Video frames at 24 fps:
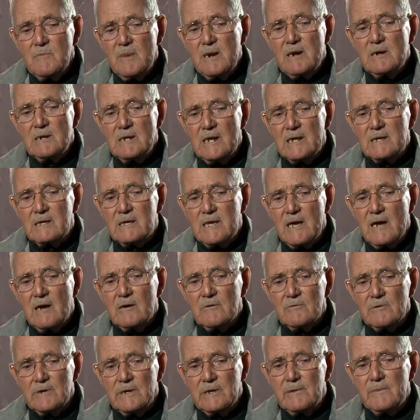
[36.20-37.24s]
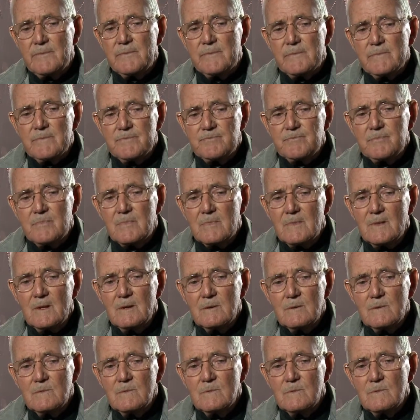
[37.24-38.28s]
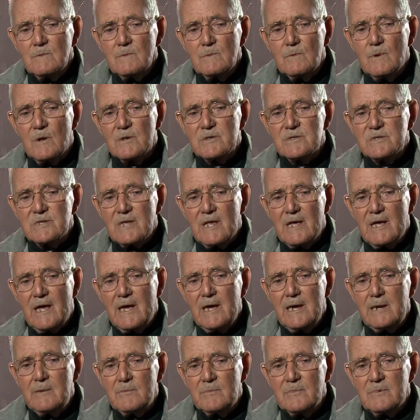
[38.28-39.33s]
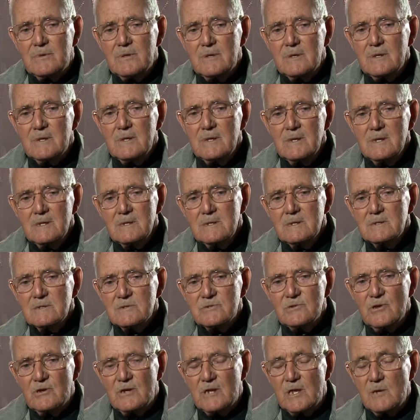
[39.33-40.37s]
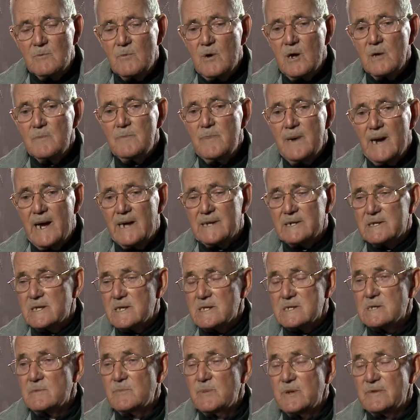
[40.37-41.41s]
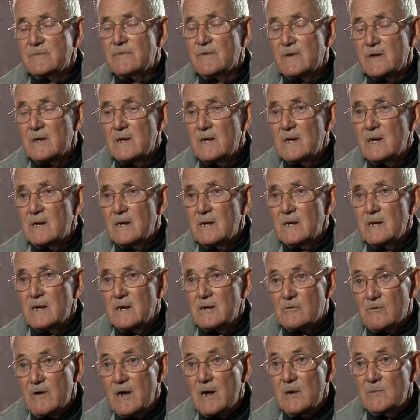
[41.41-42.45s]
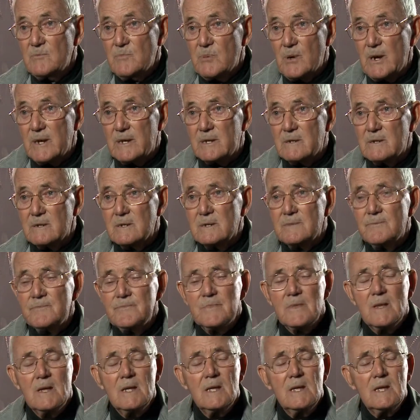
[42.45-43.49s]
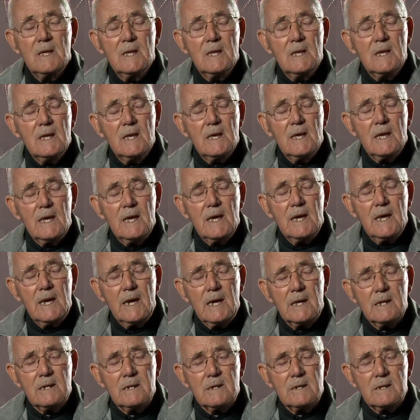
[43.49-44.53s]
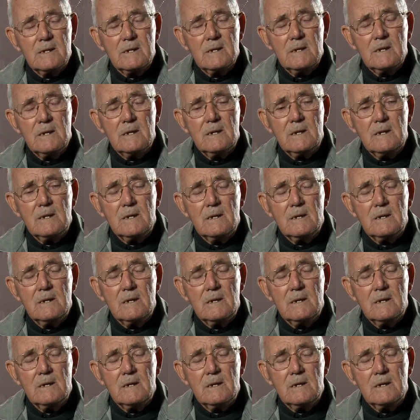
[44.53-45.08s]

at Baronet Gallery was aimed, certainly on my part, as a bit of a groundbreaker and